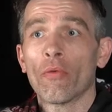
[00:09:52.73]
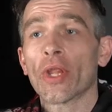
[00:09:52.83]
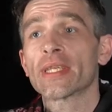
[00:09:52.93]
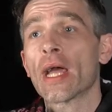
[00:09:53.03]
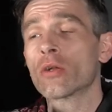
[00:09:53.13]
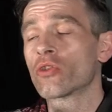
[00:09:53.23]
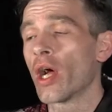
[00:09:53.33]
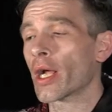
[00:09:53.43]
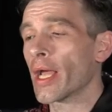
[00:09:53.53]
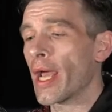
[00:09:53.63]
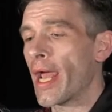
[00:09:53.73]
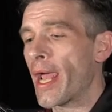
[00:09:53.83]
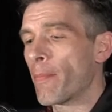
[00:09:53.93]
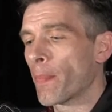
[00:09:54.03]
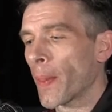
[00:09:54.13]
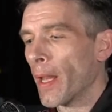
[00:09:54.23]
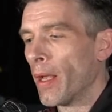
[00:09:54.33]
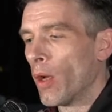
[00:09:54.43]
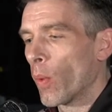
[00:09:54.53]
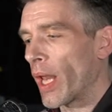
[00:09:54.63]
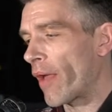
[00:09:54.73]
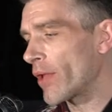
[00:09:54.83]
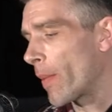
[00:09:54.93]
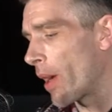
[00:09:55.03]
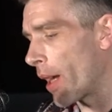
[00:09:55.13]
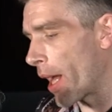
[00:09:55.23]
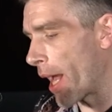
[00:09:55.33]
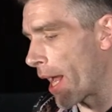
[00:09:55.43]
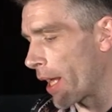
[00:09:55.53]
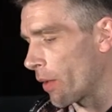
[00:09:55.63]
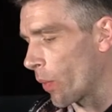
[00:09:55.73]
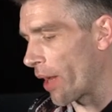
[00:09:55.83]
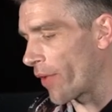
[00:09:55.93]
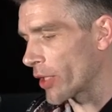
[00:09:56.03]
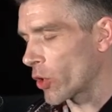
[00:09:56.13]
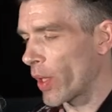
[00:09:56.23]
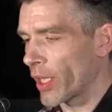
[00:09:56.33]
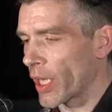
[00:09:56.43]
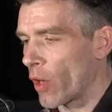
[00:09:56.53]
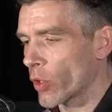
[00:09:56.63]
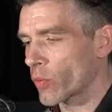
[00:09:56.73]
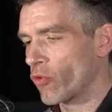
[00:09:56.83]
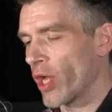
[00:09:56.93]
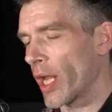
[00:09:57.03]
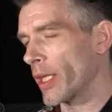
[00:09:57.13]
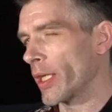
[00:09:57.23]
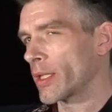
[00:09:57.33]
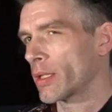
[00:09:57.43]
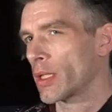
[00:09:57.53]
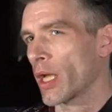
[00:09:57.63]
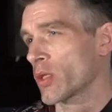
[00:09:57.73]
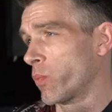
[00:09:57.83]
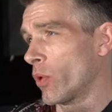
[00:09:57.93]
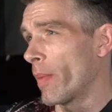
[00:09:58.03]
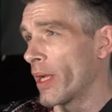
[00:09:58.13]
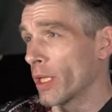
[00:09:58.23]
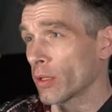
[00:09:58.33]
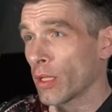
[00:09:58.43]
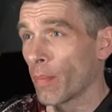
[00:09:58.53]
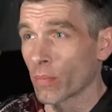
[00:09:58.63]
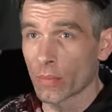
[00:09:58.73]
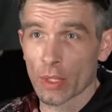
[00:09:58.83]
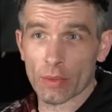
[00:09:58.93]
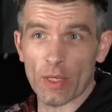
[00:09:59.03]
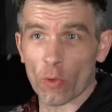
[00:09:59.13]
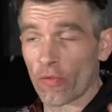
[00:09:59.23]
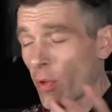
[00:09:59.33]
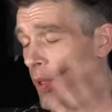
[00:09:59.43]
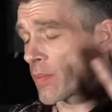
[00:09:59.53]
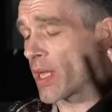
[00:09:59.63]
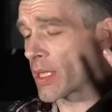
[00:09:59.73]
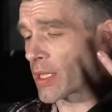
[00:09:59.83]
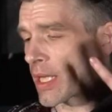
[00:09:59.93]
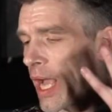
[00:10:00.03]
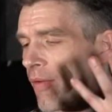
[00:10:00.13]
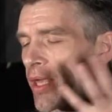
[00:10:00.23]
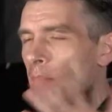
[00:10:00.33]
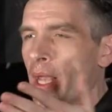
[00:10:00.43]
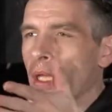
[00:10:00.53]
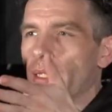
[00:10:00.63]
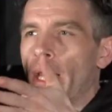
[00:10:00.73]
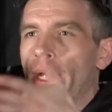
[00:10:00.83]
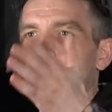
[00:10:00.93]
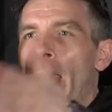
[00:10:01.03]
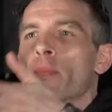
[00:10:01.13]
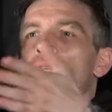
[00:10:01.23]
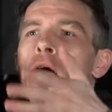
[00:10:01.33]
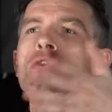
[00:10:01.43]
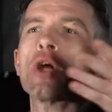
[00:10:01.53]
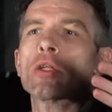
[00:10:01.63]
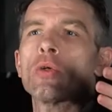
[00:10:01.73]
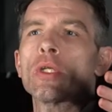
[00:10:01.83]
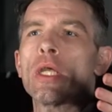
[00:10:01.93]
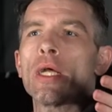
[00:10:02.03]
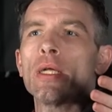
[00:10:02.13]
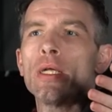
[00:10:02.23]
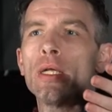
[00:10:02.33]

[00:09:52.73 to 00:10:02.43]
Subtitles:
For the soundtrack? Well, every time whenever I do anything, I always create like it. That's what I mean. I'm taking with them. Is the kind of, like you meet like a temp soundtrack, don't you?